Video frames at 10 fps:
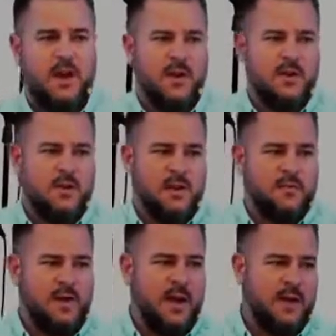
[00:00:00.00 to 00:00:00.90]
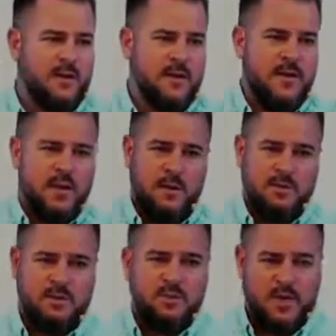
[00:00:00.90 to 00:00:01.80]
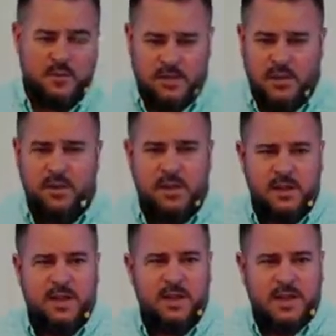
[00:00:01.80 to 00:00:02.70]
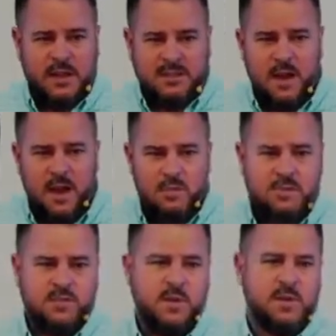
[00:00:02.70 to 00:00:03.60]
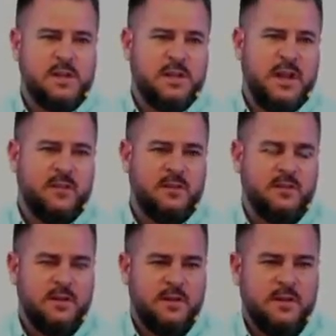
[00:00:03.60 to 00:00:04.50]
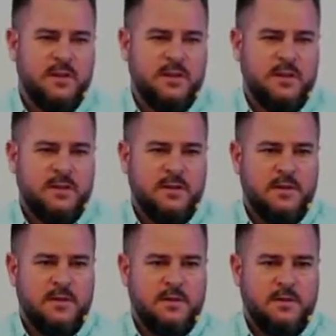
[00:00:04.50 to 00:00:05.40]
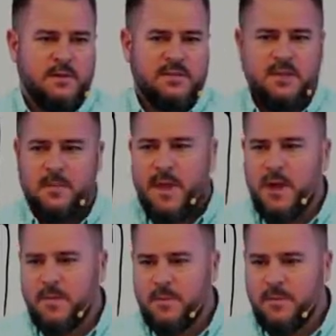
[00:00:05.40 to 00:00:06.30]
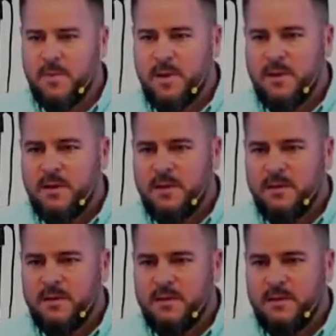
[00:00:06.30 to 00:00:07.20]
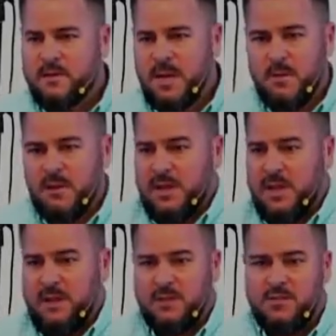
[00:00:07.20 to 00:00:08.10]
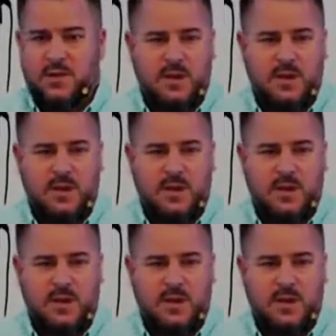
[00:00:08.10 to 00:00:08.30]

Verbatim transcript: to create a fire. He was, he was literally, his hut was dwindling down but somehow he was able to eat and drink.